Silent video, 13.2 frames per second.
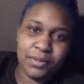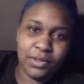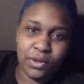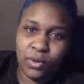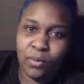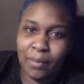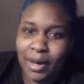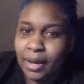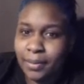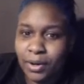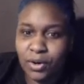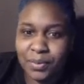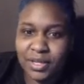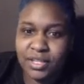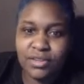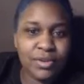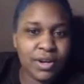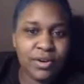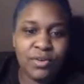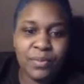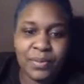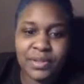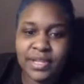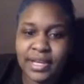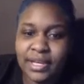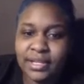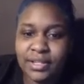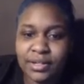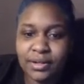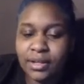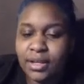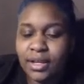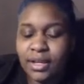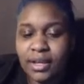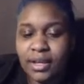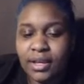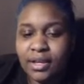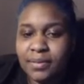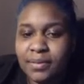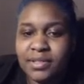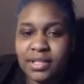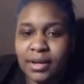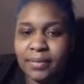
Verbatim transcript: the whole mob homie, you know, but like, you know, give me something.